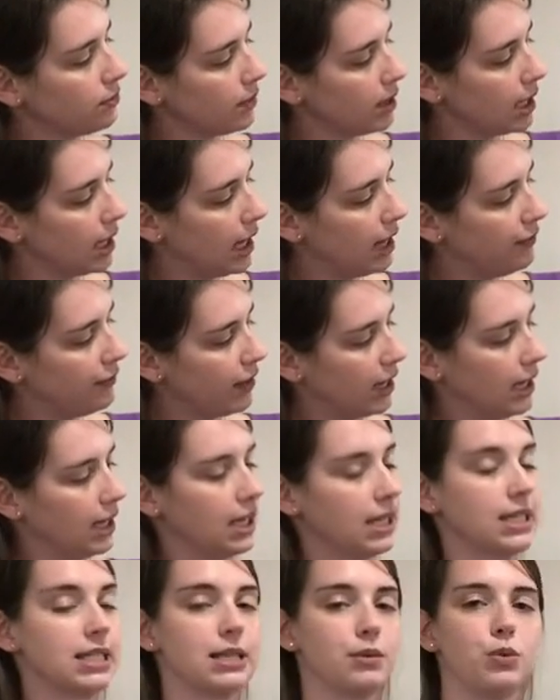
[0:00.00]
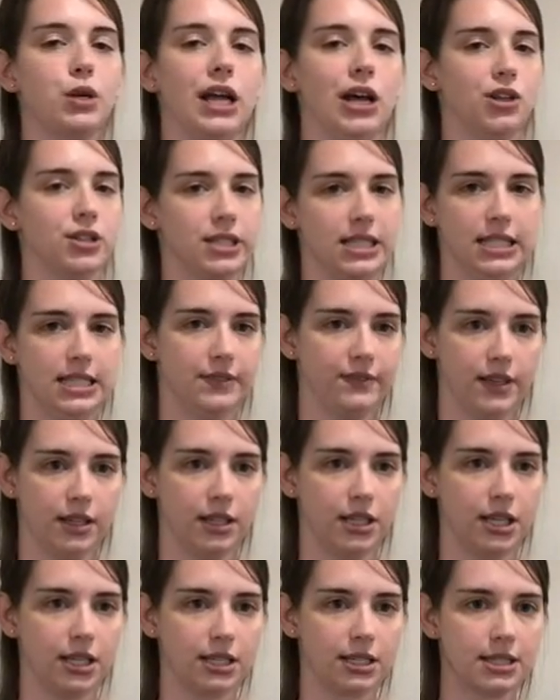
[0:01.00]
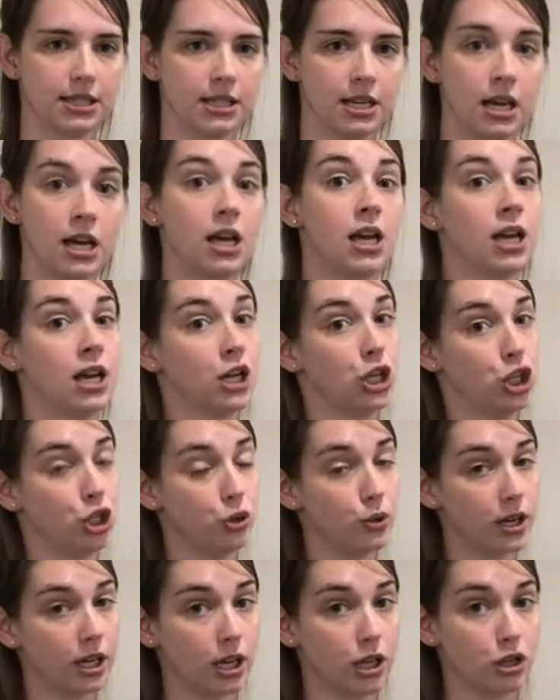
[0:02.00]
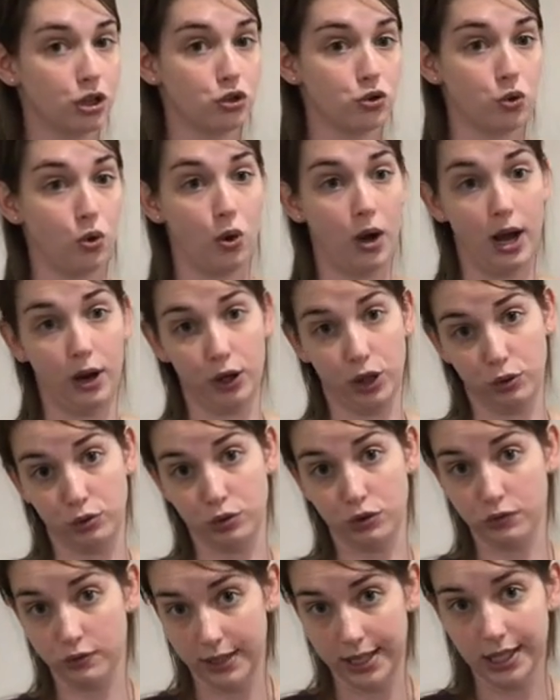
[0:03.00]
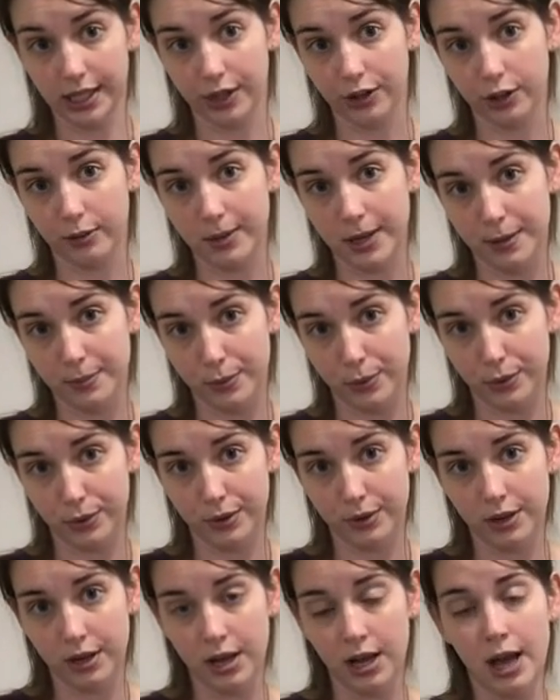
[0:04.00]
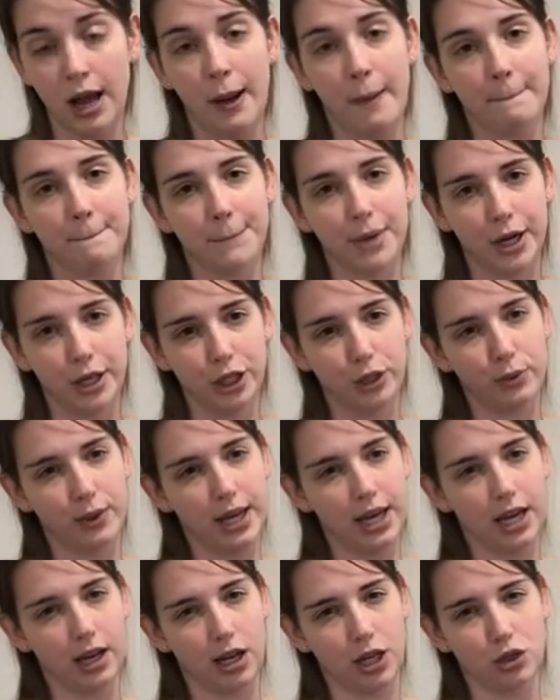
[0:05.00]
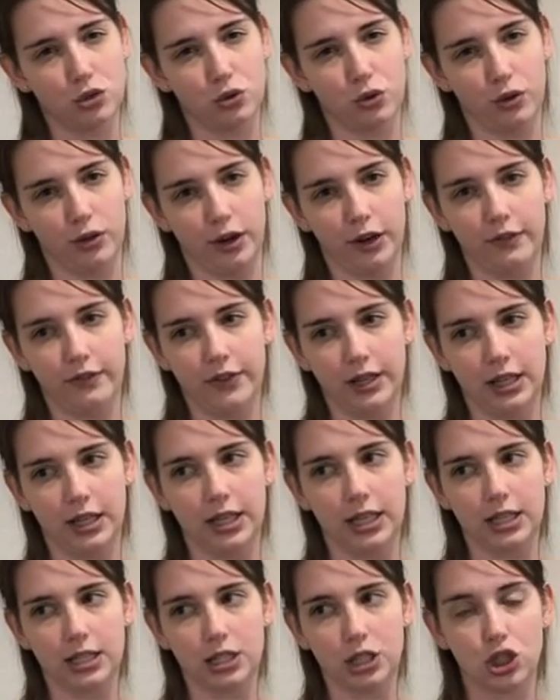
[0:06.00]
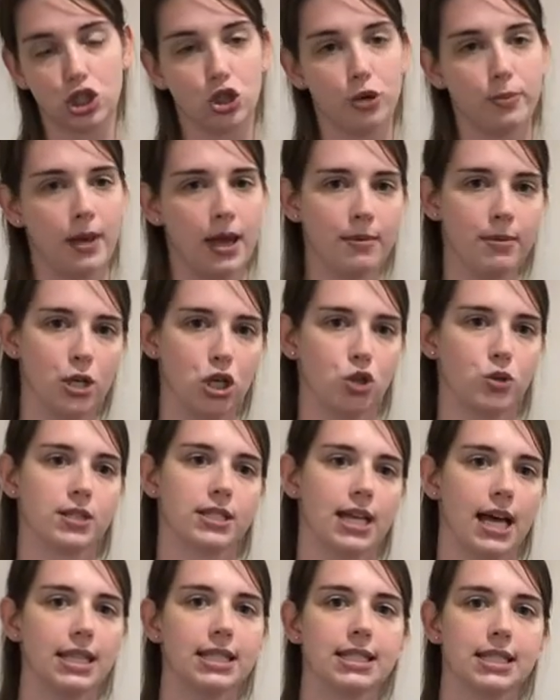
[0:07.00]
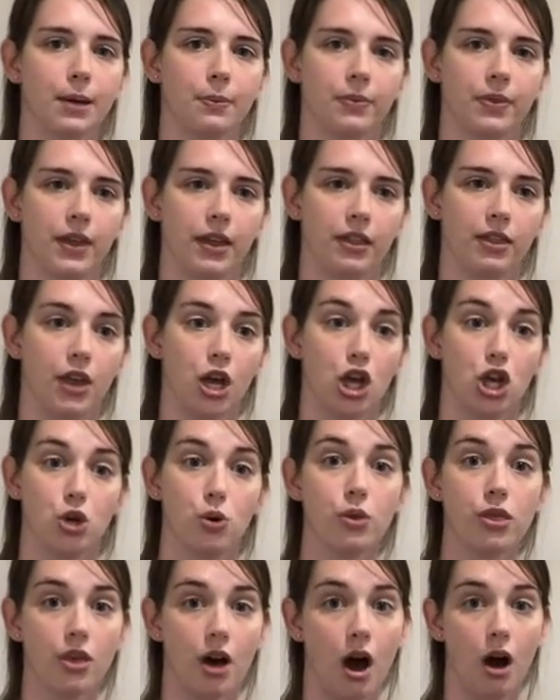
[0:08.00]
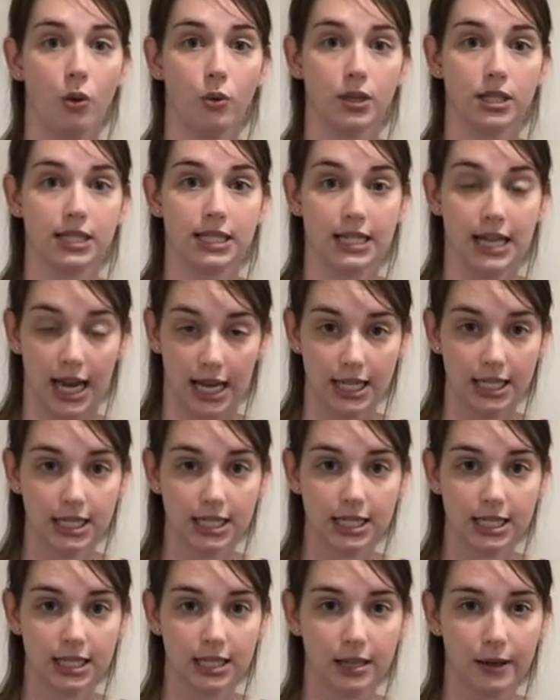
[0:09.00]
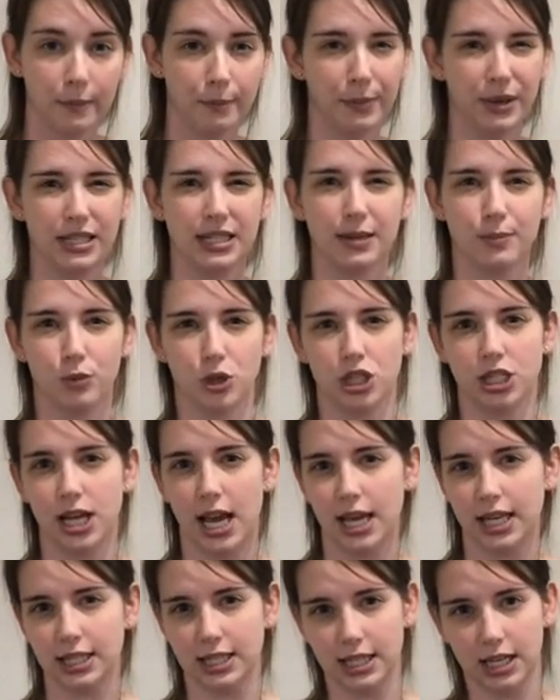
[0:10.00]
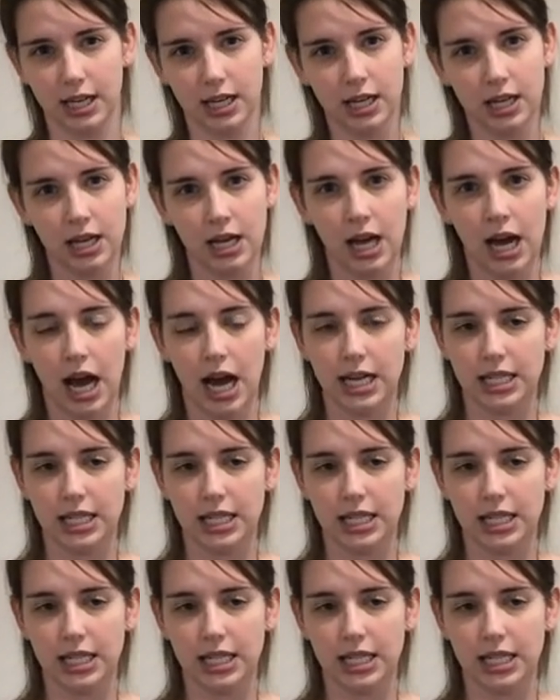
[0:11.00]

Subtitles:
And finally, someone else's feelings. You can control how you treat other people, but you can't control their feelings. So maybe you said something that you thought was nice, but someone takes it a